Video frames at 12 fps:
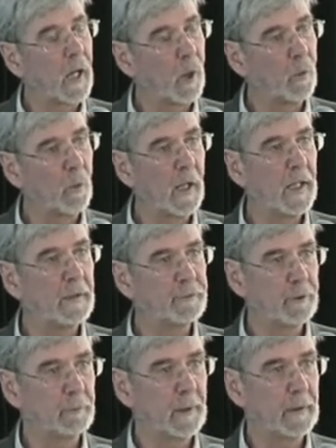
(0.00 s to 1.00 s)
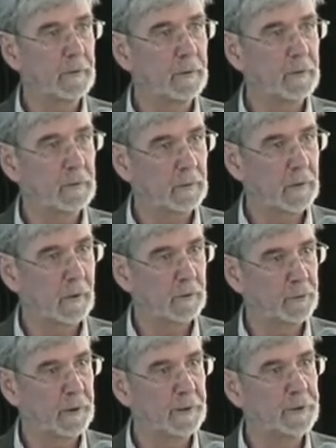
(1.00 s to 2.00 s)
away from that
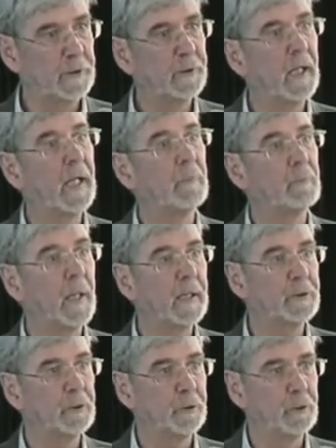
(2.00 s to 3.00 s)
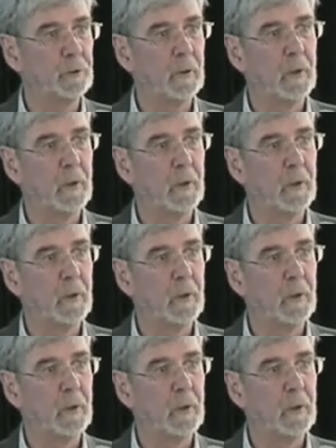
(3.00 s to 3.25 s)
region and back to